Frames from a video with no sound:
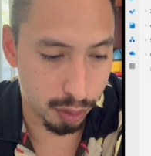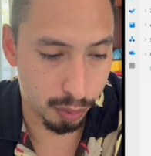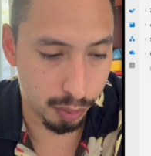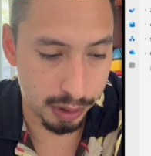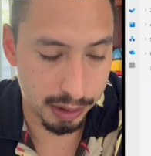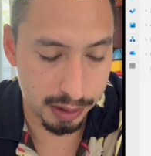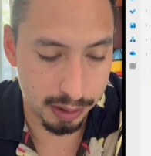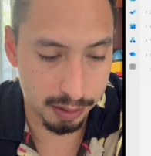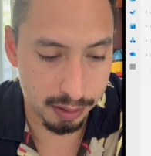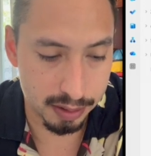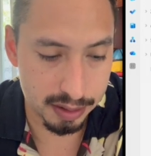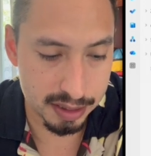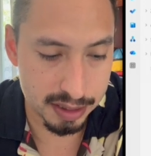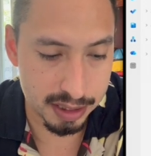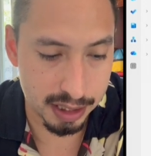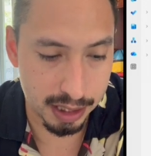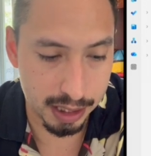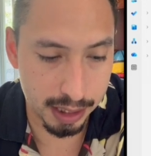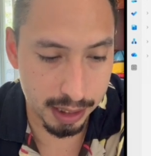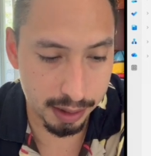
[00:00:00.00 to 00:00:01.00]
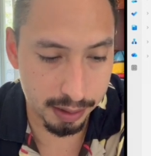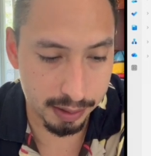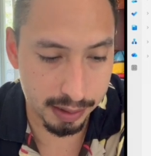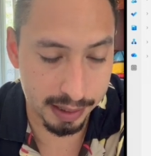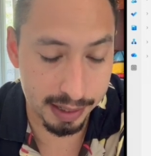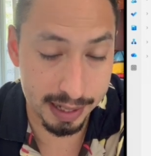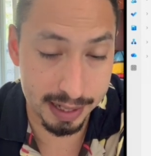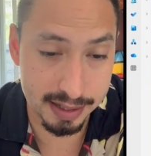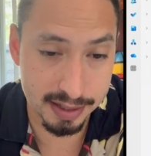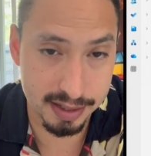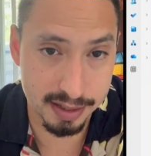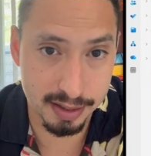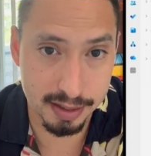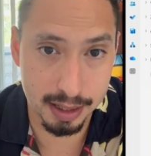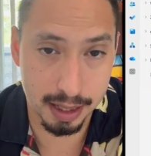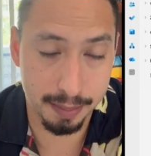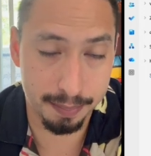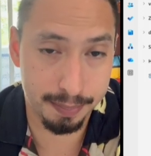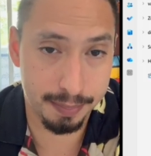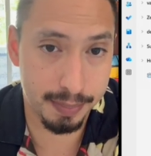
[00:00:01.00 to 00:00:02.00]
will see the next
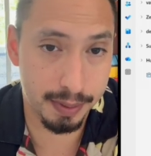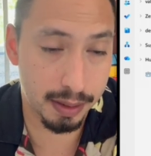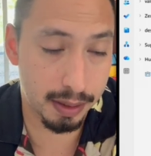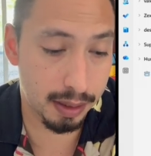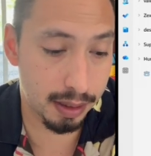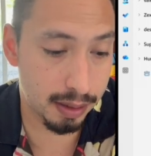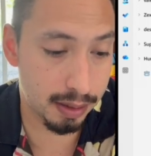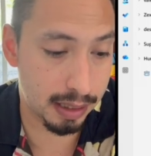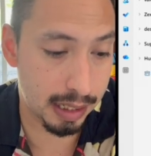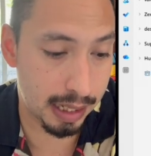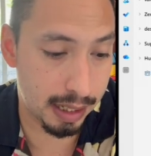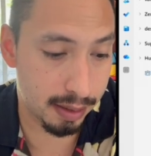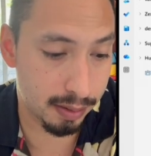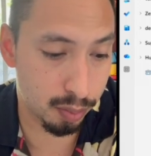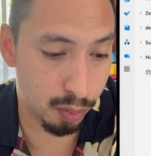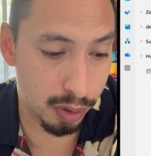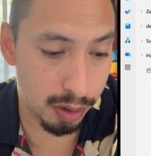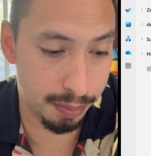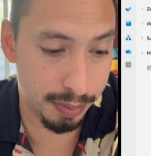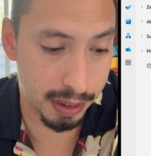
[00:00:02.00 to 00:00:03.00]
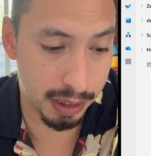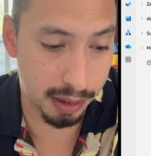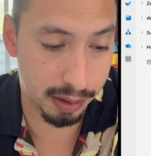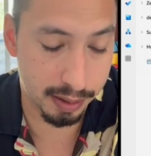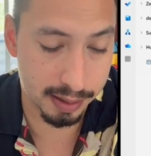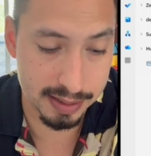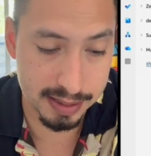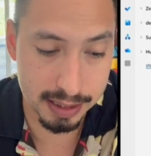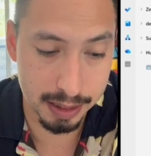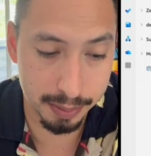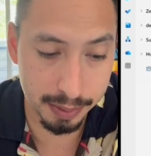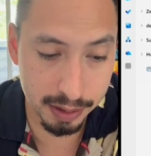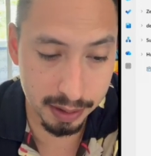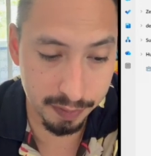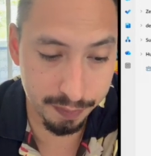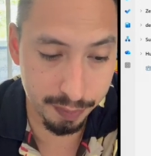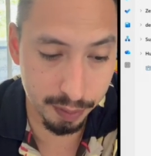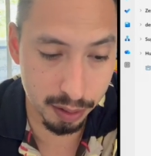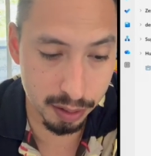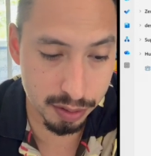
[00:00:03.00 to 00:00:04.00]
step that will be receiving the
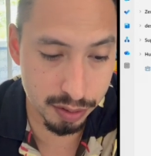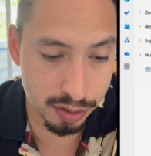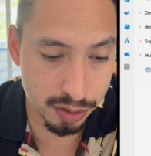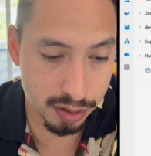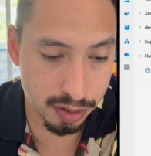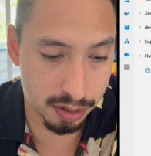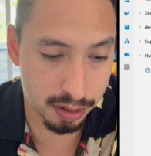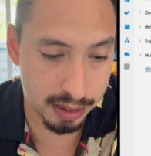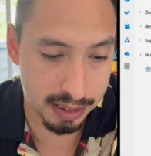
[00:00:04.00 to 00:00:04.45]
funds.